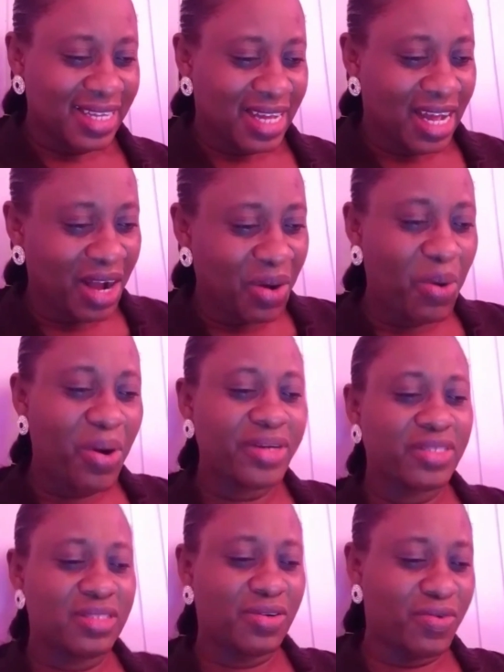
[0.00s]

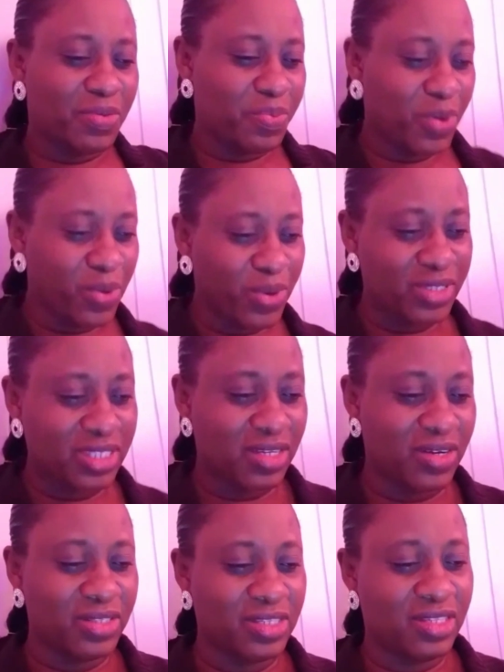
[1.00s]
according to reports
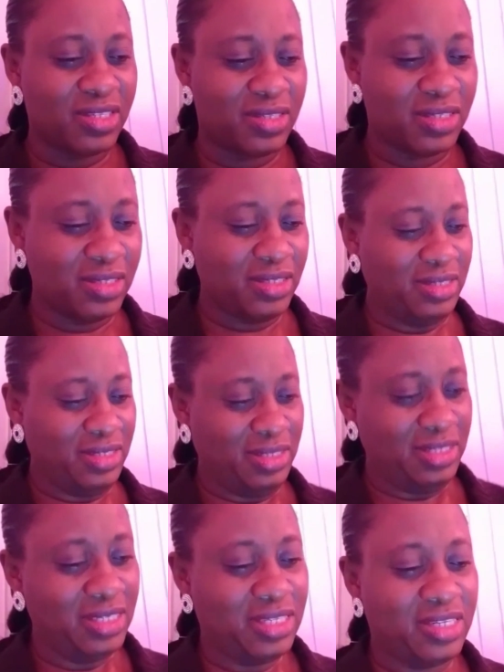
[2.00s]
on the
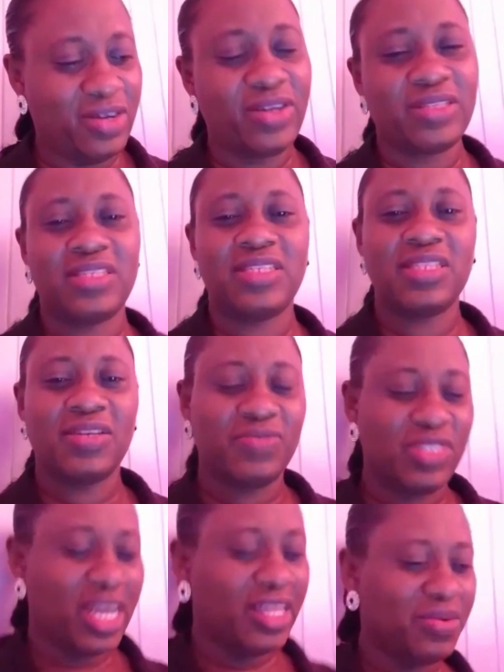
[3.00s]
13th
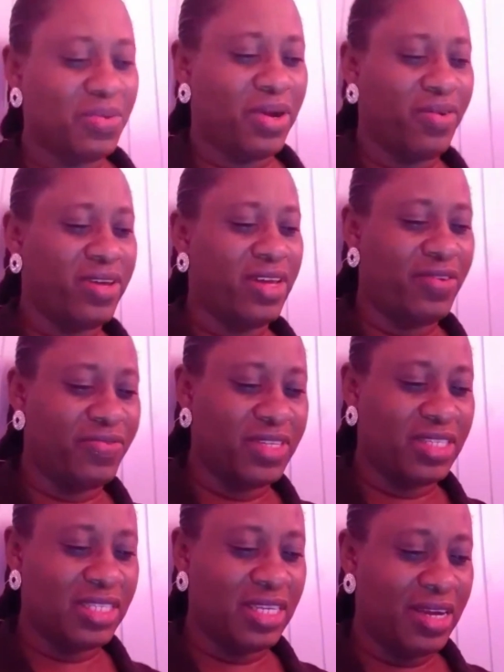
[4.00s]
of January of
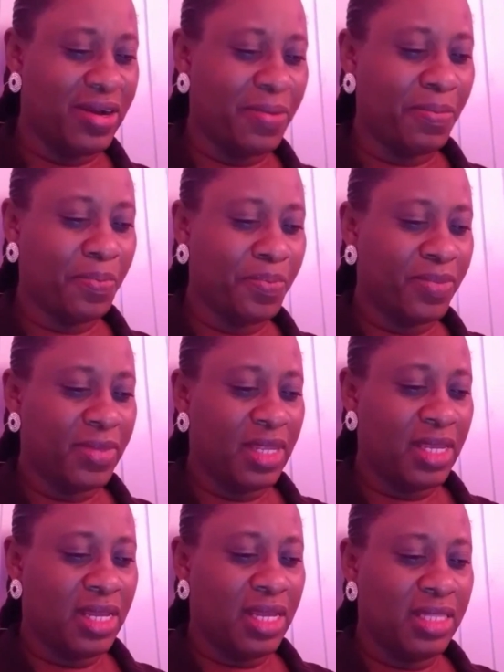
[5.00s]
this year,
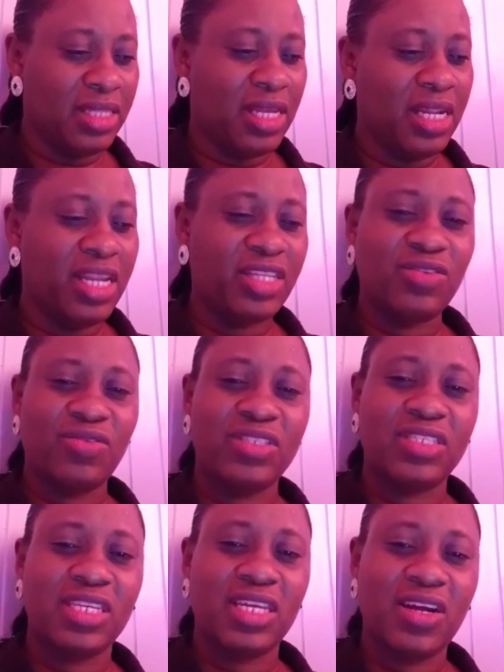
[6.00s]
the
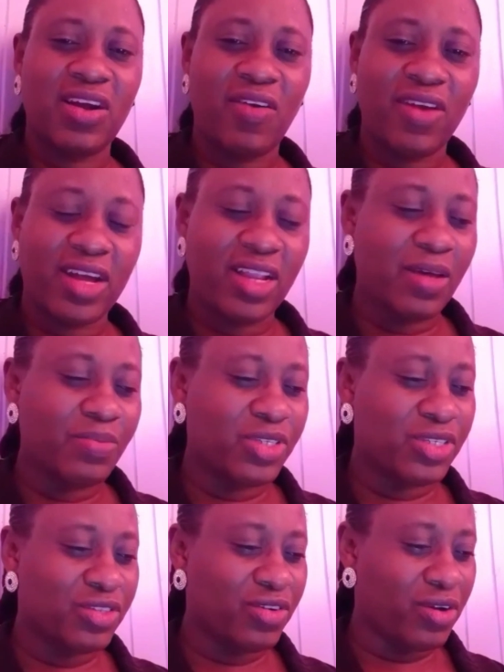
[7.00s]
literacy curriculum
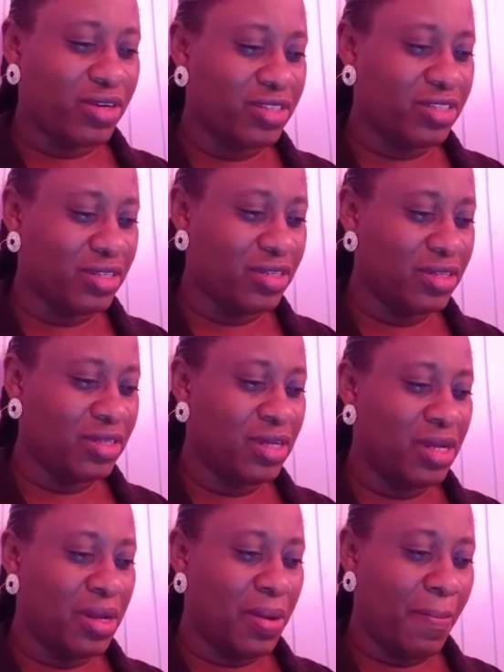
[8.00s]
structure
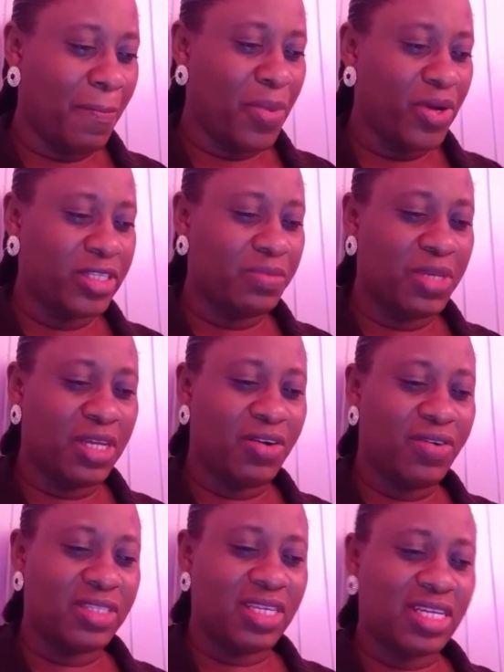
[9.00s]
must be
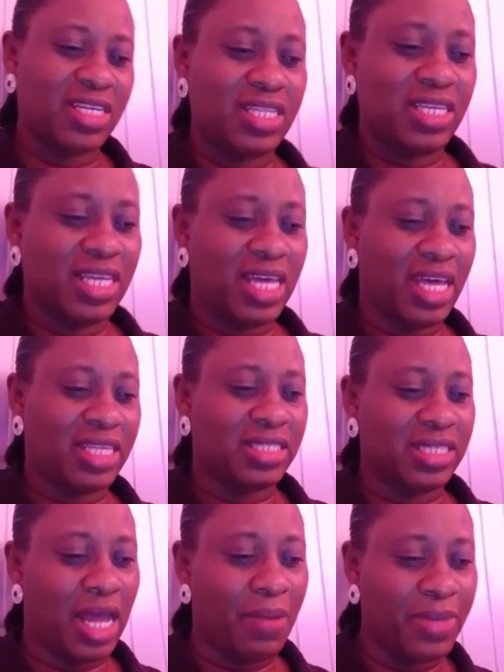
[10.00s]
critically
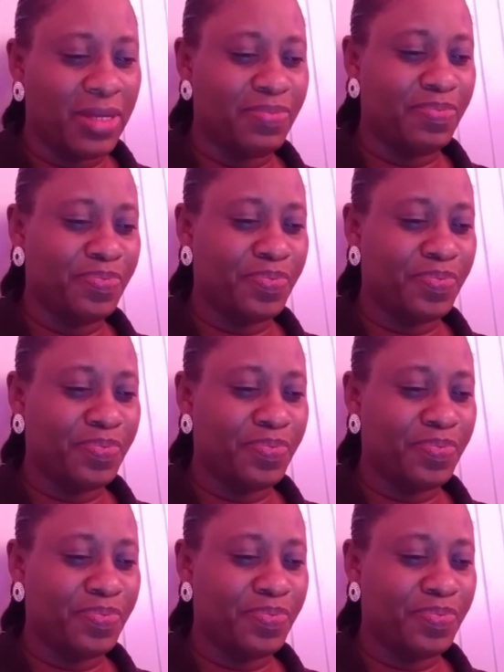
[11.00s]
examined.